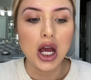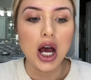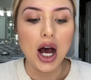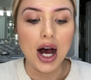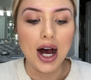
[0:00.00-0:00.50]

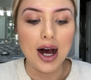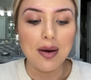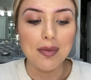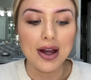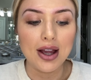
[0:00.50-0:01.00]

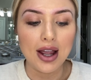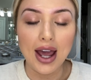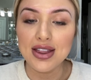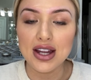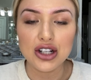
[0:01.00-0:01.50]
And
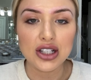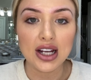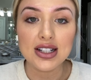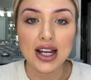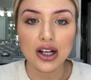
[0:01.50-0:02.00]
then just
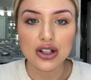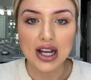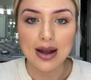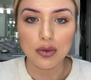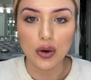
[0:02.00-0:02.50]
like take your
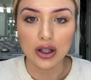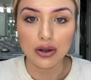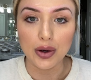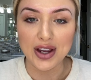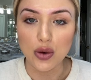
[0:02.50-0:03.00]
time going
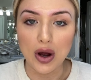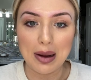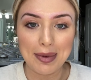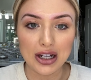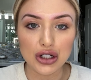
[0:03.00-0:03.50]
through it. You wanna
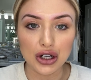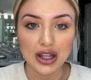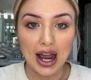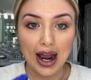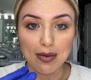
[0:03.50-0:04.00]
make sure
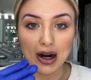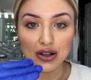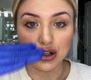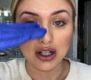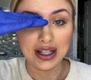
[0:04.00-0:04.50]
the eyebrows
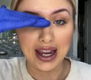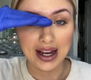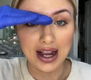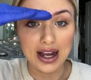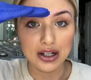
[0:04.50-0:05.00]
are laying
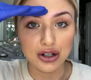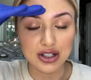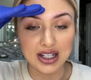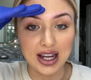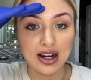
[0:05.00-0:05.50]
on your
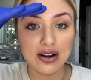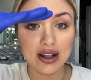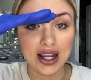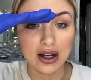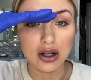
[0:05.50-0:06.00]
skin
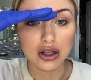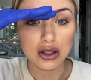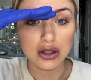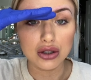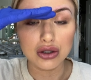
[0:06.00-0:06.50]
like
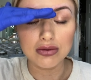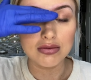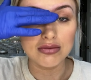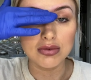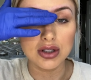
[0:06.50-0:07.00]

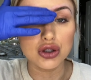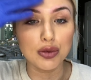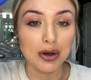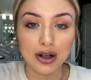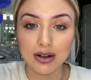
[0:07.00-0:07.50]

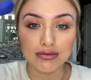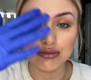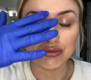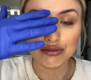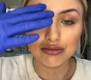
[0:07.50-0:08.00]

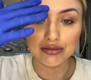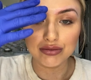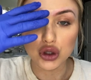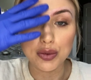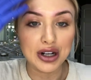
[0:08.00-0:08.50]
super
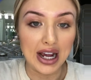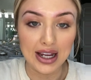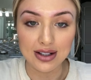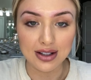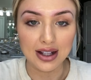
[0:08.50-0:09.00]

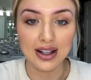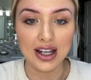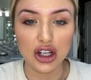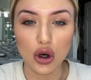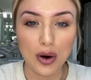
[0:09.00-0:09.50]
nice, and
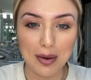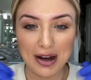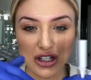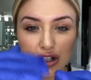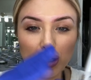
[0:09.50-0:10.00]
like you want to make
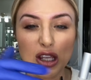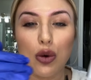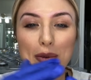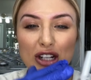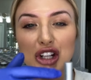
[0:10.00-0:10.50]
sure
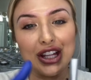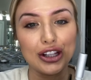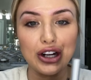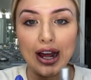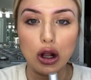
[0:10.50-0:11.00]
like they're
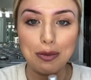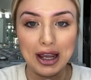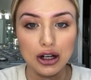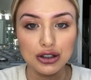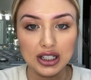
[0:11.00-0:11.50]
not all
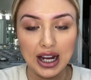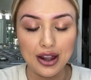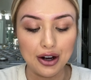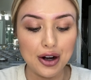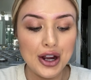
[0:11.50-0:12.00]
mangled
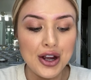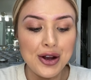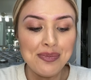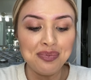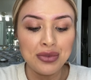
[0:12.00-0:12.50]
together.
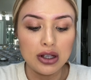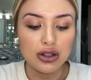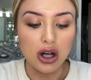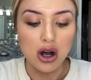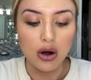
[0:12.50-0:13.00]

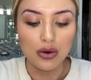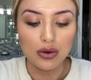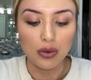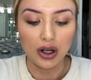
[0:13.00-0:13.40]
So we're